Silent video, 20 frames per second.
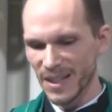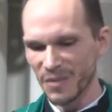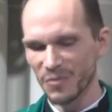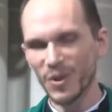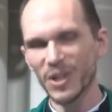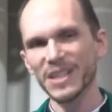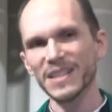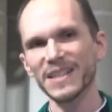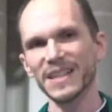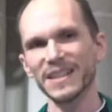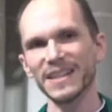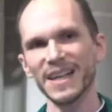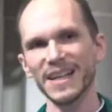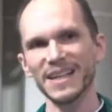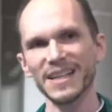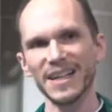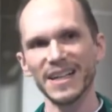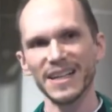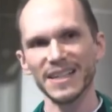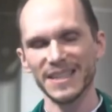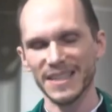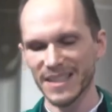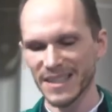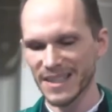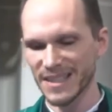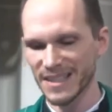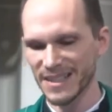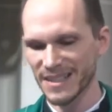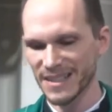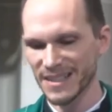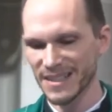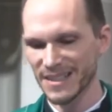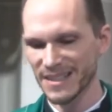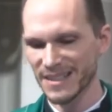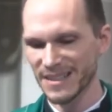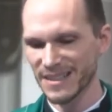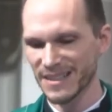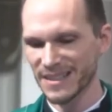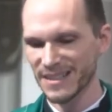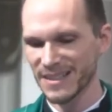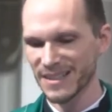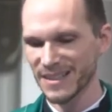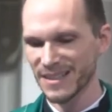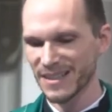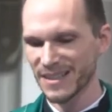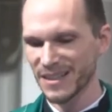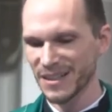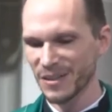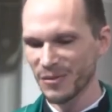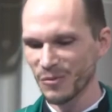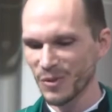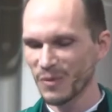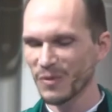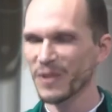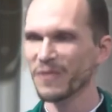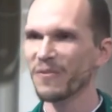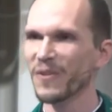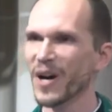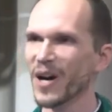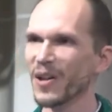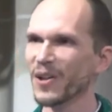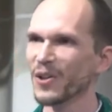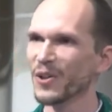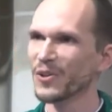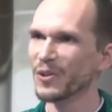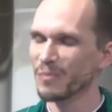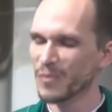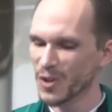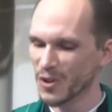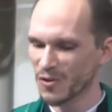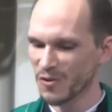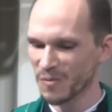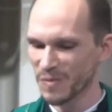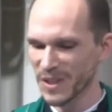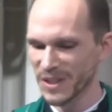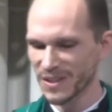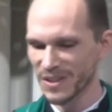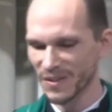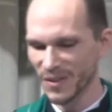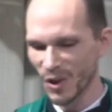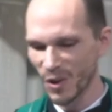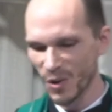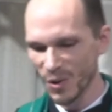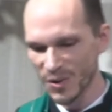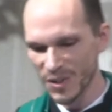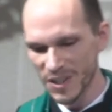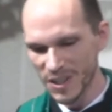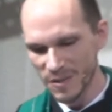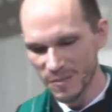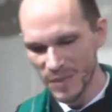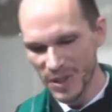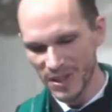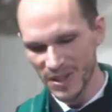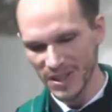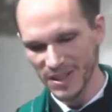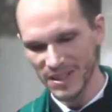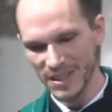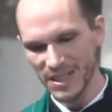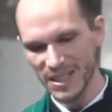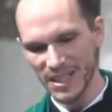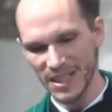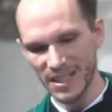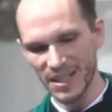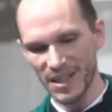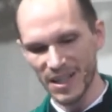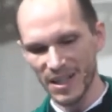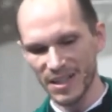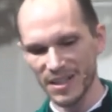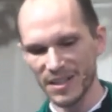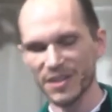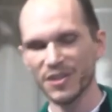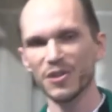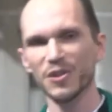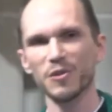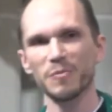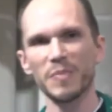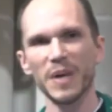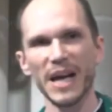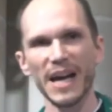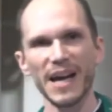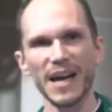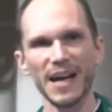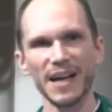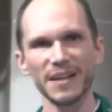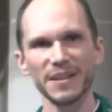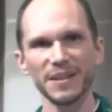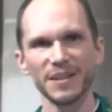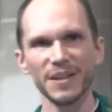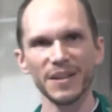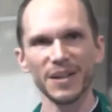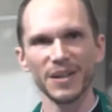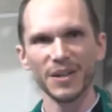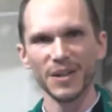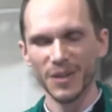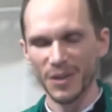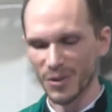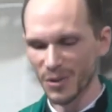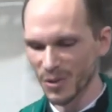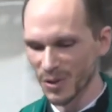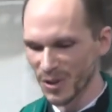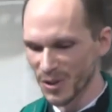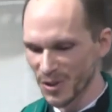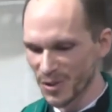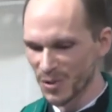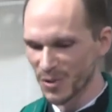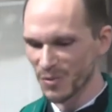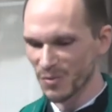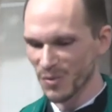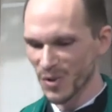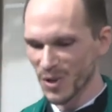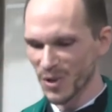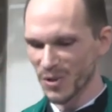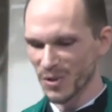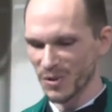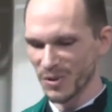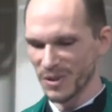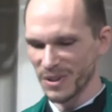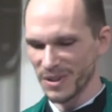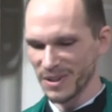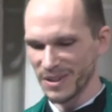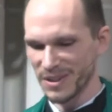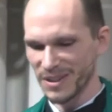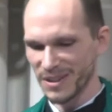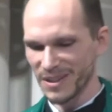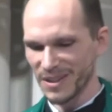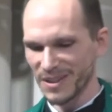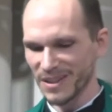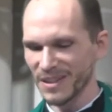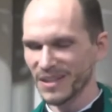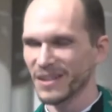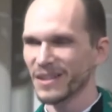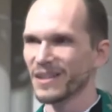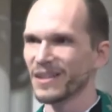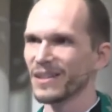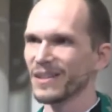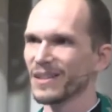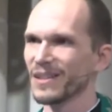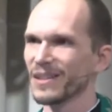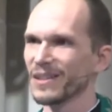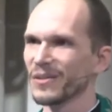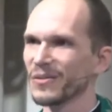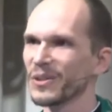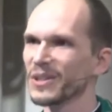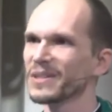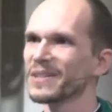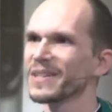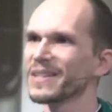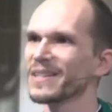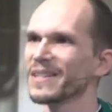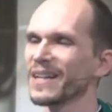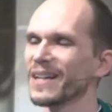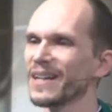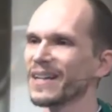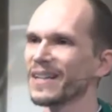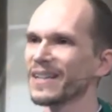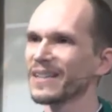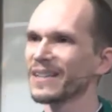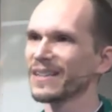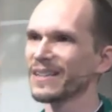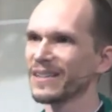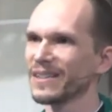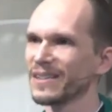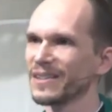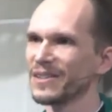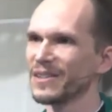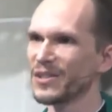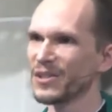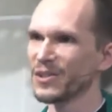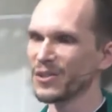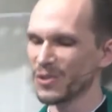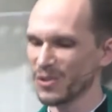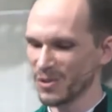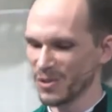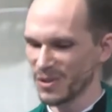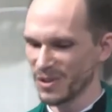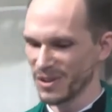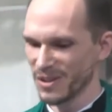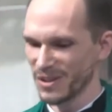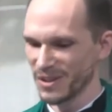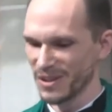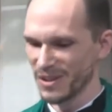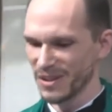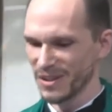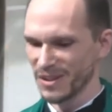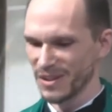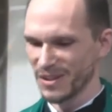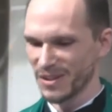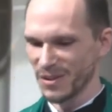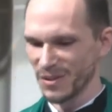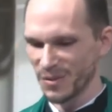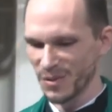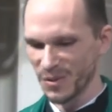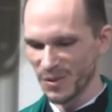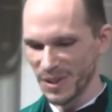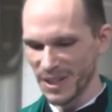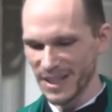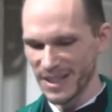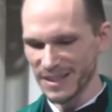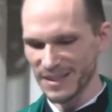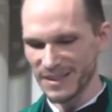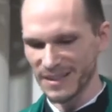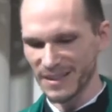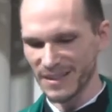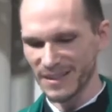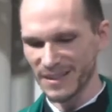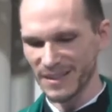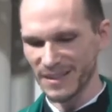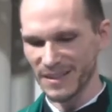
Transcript: And what is it that God does when we follow the movement of the Holy Spirit to get on a new path or a new road? What does God do through that?